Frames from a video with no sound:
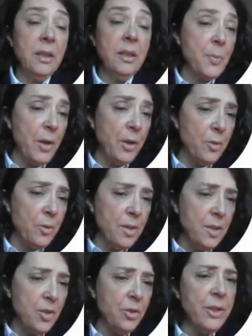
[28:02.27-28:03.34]
this
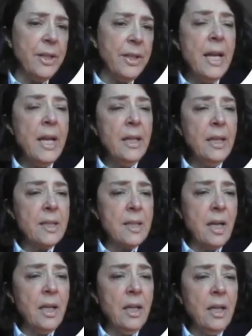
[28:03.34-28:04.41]
biopsy, is
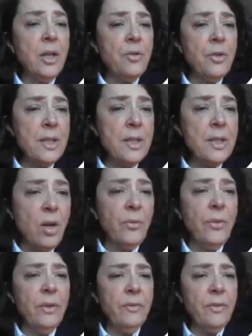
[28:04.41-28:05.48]
an increase
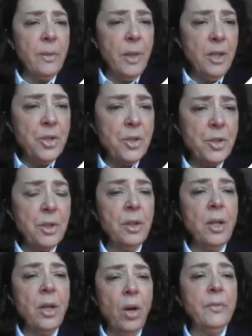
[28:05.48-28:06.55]
of inflammation
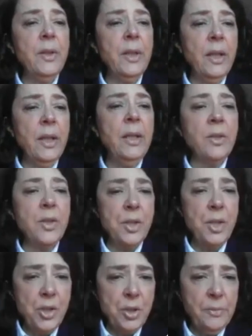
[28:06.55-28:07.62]
of the
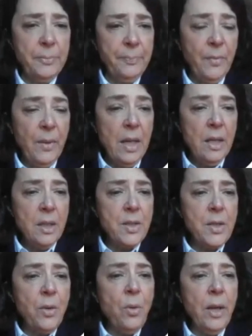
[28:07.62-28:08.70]
interstitium.
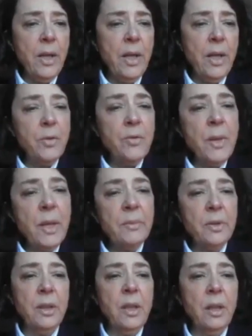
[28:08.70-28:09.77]
So if you
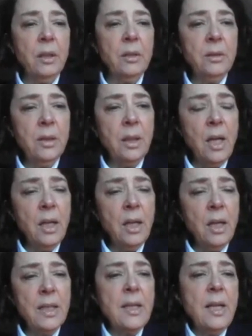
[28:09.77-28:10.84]
remember the lung
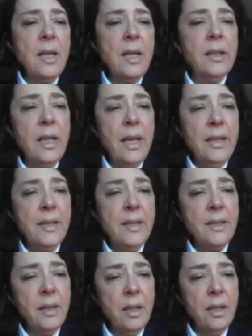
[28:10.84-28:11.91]
is like a
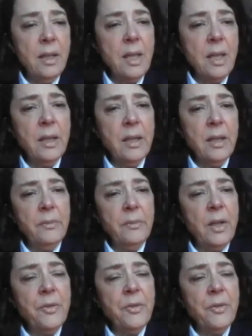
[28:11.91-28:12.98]
lace, is like a
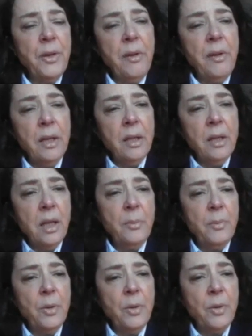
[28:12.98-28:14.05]
very thin
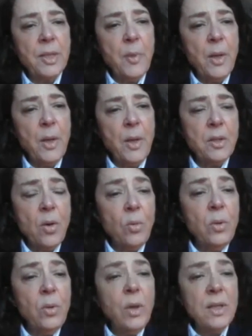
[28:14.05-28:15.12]
alveolar space, is
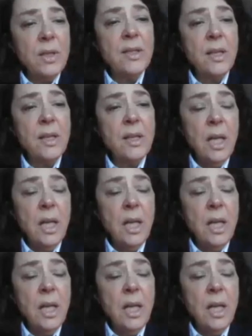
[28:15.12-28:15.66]
only one cell.